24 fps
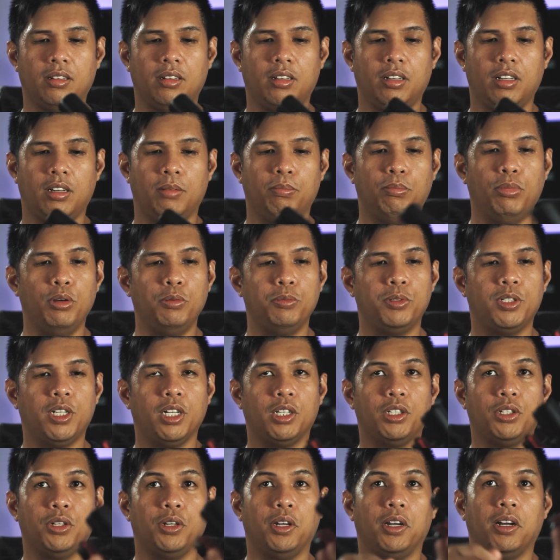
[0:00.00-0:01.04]
This thing you
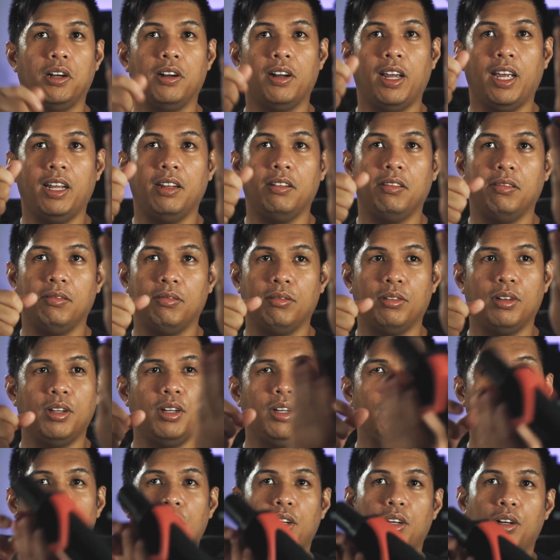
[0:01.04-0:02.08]
can find on Amazon
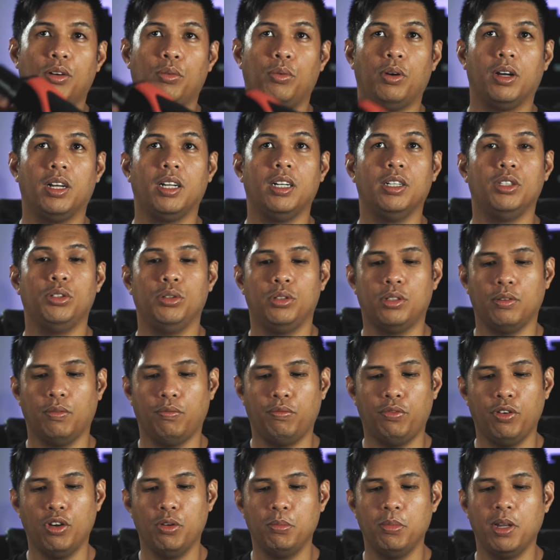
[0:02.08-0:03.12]
for
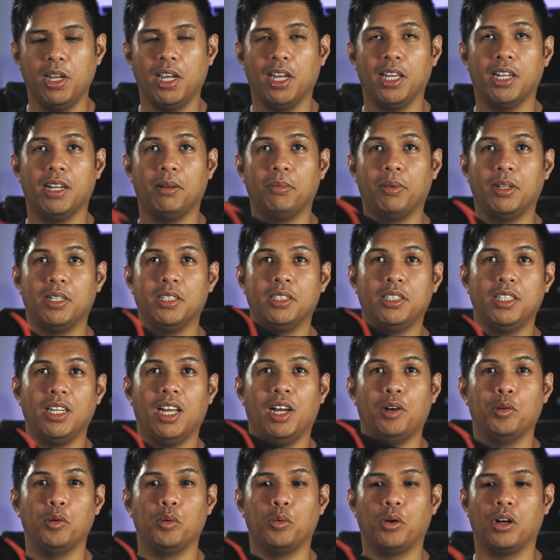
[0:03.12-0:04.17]

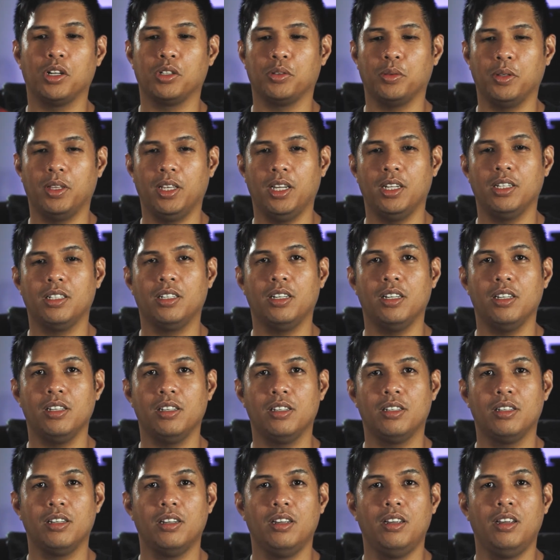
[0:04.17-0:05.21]
$53.99, and you can't go
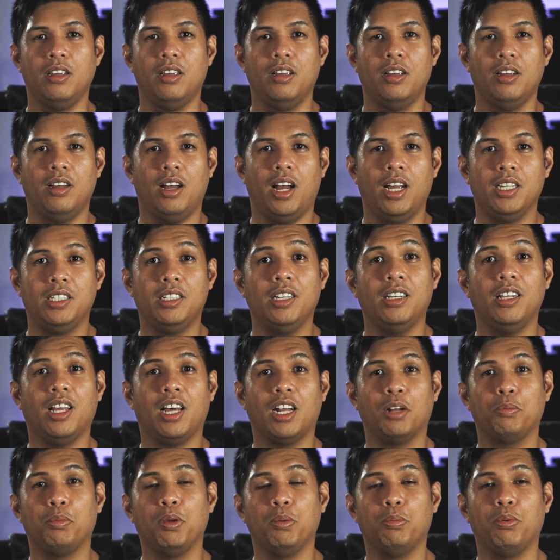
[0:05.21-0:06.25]
wrong. So
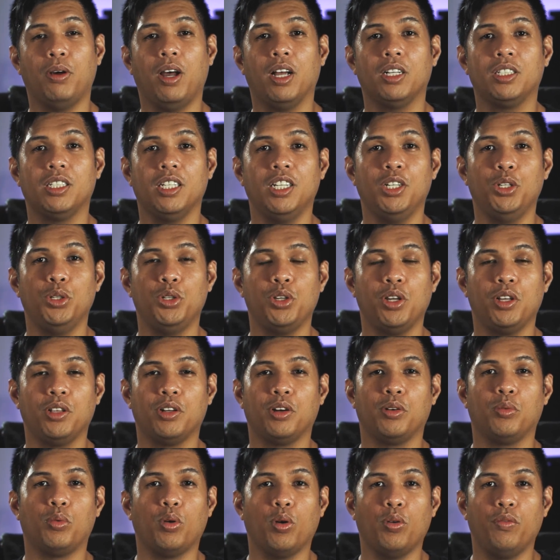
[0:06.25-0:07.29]
the Rode Video Mic Pro
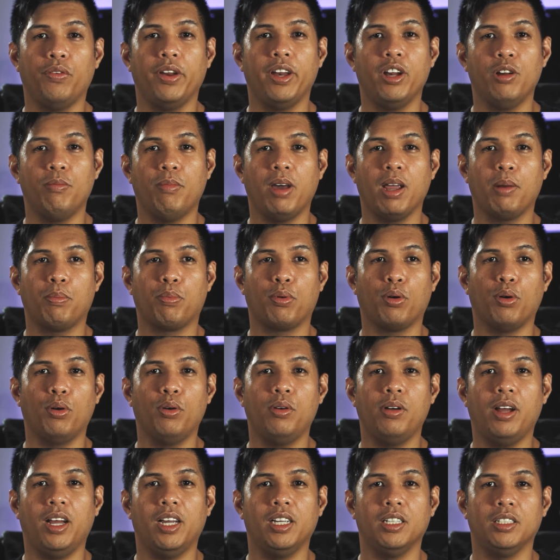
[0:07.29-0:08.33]
takes a
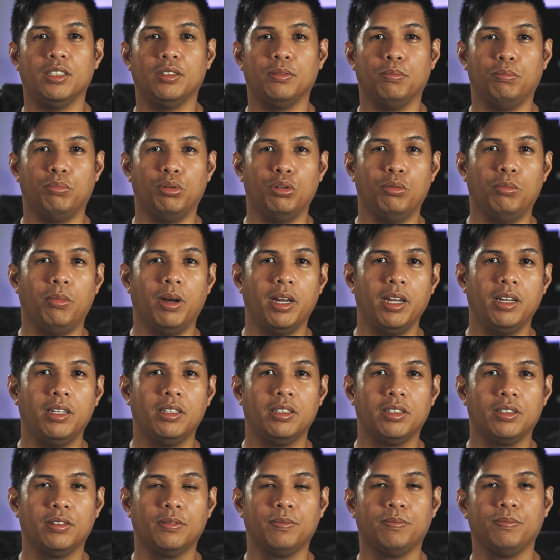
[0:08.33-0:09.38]
9-volt battery.
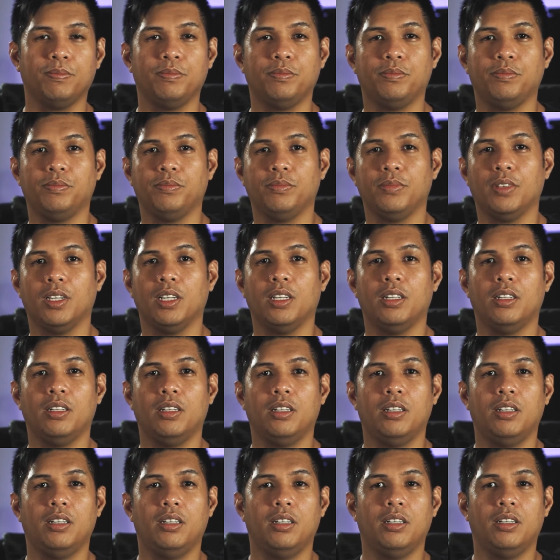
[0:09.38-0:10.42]
The Comica
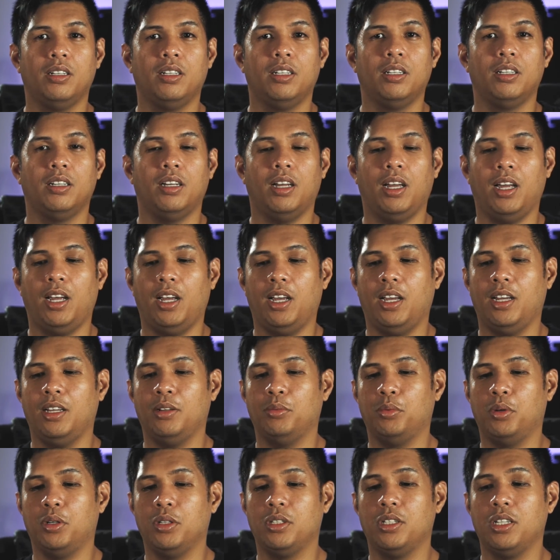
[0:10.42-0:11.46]
takes two
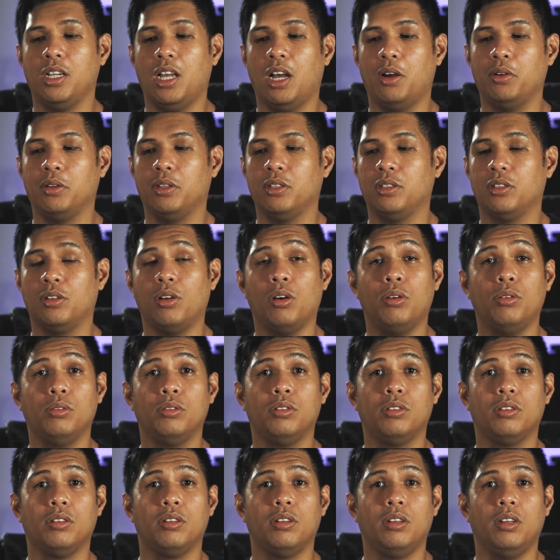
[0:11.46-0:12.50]
AAA
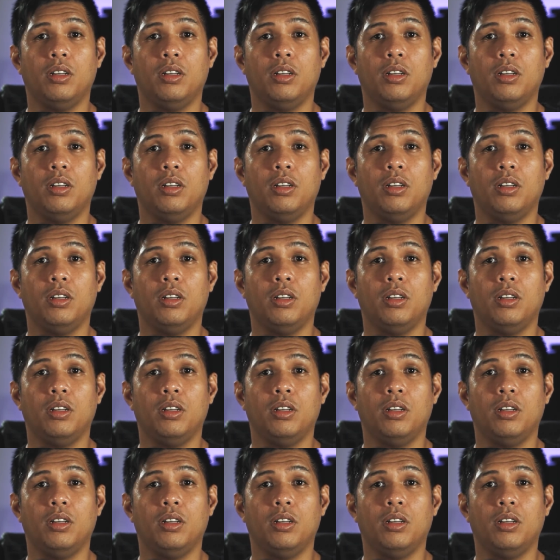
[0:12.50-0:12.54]
batteries,